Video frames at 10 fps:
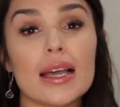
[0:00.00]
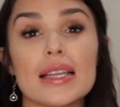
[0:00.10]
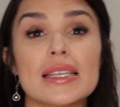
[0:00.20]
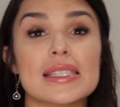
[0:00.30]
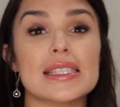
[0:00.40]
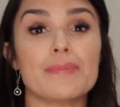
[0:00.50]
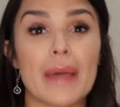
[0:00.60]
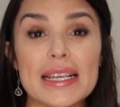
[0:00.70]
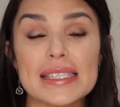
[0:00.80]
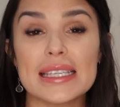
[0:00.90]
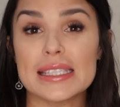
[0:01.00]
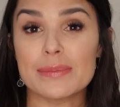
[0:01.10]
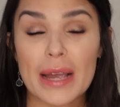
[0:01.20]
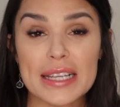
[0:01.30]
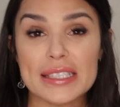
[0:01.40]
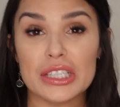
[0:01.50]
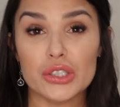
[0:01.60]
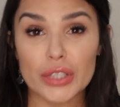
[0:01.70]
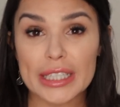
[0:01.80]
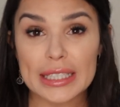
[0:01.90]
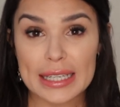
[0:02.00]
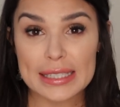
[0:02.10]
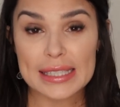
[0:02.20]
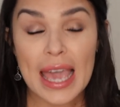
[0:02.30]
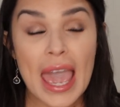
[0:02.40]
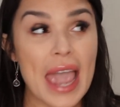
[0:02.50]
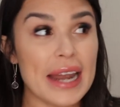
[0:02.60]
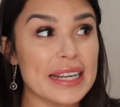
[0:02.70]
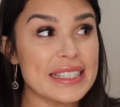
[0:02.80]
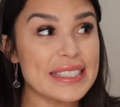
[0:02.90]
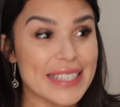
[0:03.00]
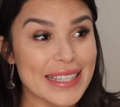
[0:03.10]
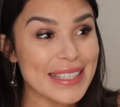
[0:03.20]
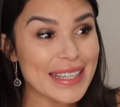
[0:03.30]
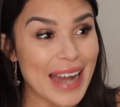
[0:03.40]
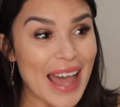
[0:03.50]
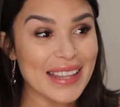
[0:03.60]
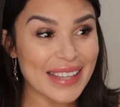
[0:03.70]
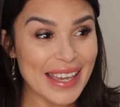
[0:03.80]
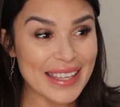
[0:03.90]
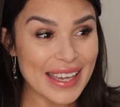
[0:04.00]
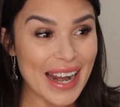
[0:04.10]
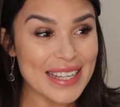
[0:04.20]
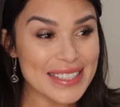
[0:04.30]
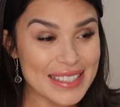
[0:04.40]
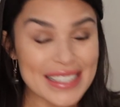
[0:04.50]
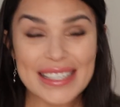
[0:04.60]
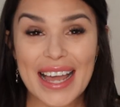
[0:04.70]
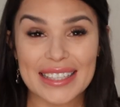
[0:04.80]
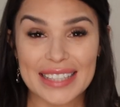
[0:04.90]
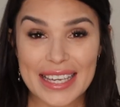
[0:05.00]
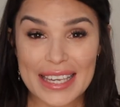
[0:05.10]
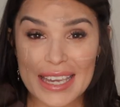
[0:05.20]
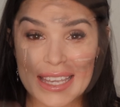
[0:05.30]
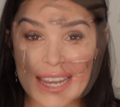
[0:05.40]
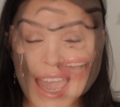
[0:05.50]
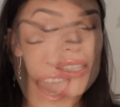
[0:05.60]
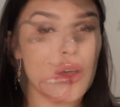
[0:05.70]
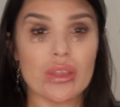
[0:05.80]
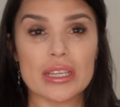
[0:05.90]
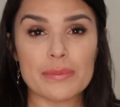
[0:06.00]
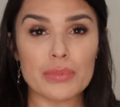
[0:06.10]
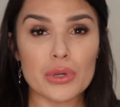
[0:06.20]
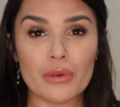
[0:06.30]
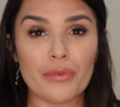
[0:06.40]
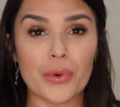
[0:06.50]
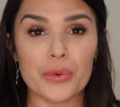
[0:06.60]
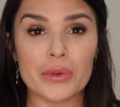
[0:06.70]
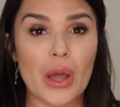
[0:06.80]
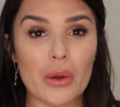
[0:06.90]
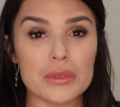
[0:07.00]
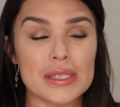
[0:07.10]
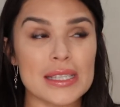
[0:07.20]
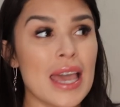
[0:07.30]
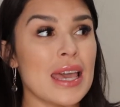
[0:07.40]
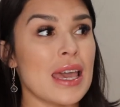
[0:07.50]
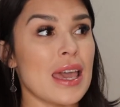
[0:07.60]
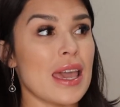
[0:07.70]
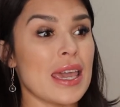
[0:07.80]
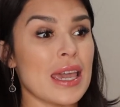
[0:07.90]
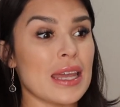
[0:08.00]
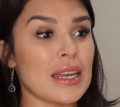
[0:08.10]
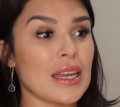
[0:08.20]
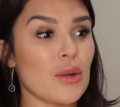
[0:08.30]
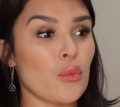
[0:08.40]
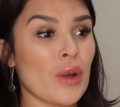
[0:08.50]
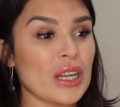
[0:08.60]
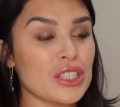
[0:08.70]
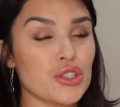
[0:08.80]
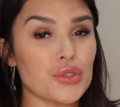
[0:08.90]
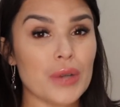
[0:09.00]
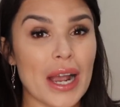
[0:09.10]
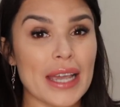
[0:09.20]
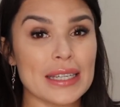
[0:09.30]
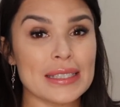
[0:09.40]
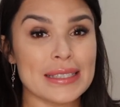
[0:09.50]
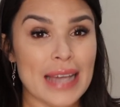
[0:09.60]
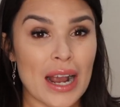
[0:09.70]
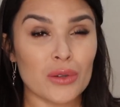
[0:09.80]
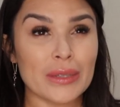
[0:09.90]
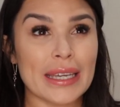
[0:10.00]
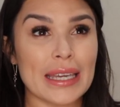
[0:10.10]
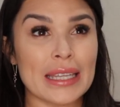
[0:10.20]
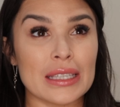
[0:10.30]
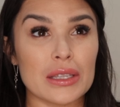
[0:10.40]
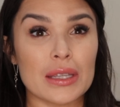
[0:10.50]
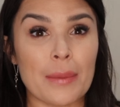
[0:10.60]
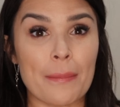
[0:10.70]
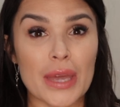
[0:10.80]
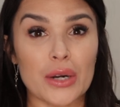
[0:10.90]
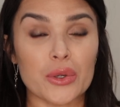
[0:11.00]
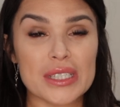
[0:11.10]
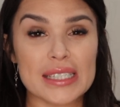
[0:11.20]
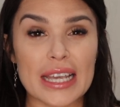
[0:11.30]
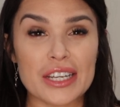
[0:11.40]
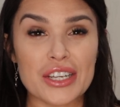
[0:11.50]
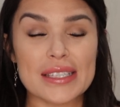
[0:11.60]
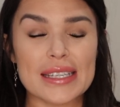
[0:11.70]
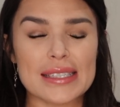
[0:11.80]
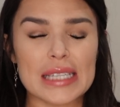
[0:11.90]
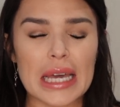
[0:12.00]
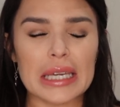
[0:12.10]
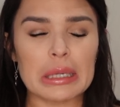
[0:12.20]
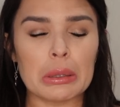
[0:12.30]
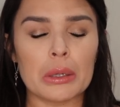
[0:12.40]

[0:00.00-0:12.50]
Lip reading: this spicy greenness, and I did not like it. It has all these beautiful notes. And when it's drying down, like in the middle stages, it's like,